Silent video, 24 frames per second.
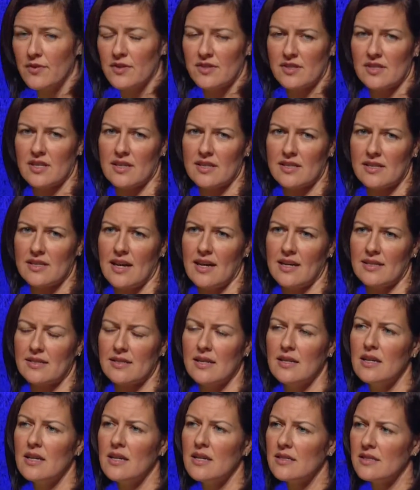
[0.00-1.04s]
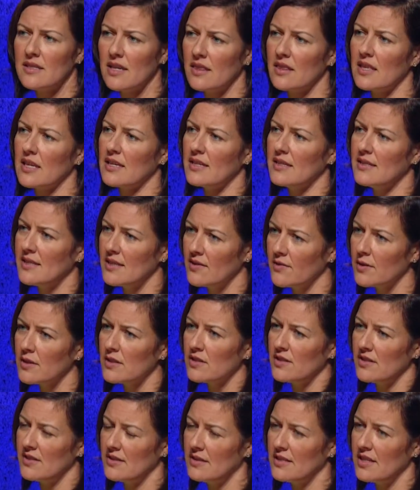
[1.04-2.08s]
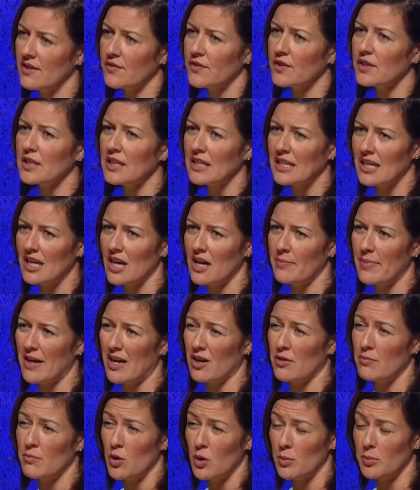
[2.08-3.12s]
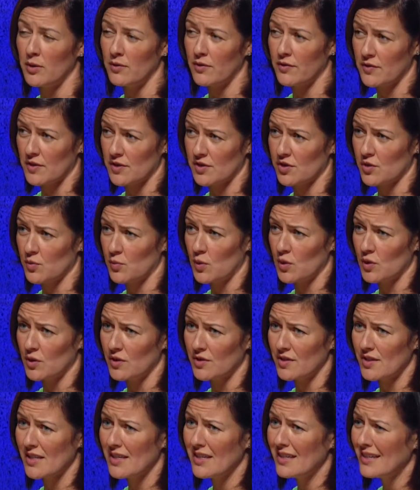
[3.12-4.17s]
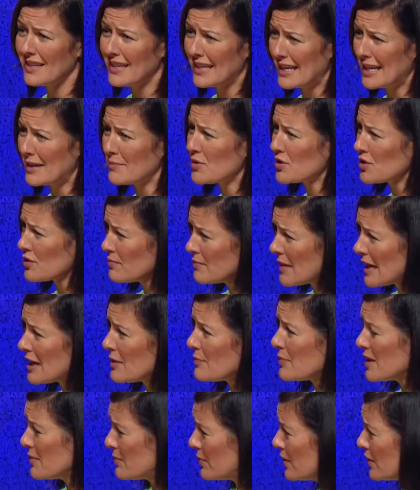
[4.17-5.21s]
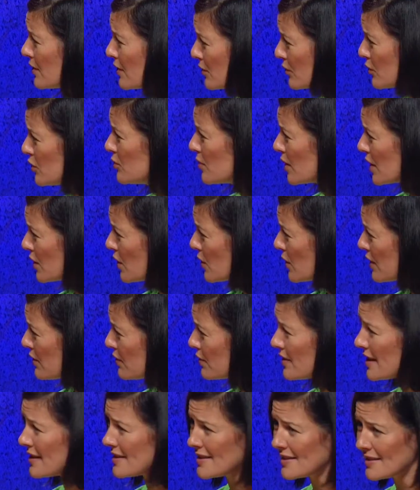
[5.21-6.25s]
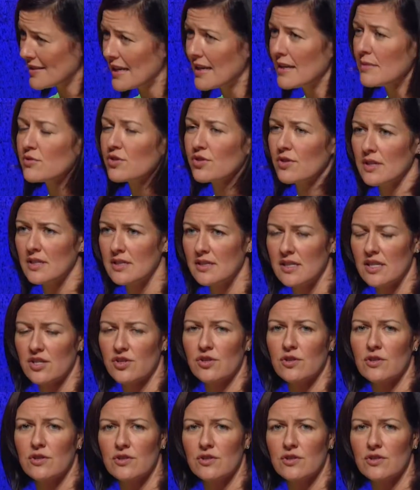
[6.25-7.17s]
success to think differently about a mobile-first world. And I'm sure many people in the room are going through that same transition or